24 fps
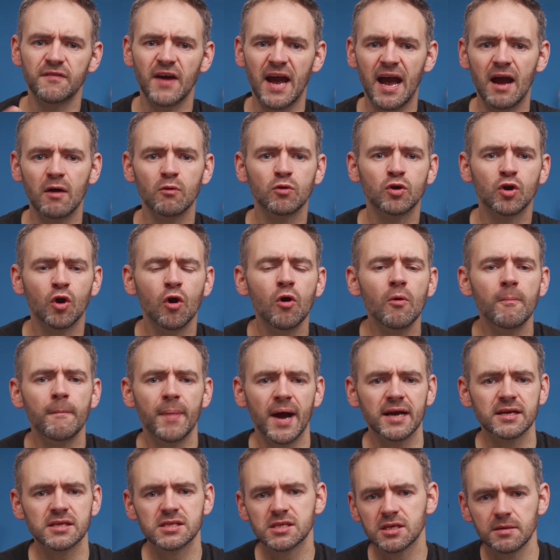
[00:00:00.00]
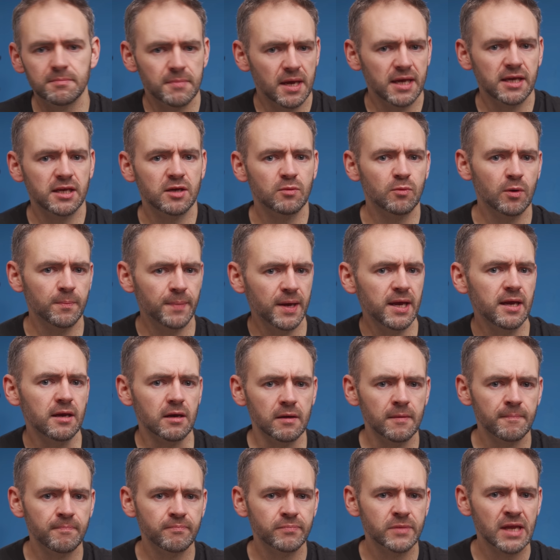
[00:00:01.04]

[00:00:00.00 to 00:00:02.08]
how cutbacks can make you appear.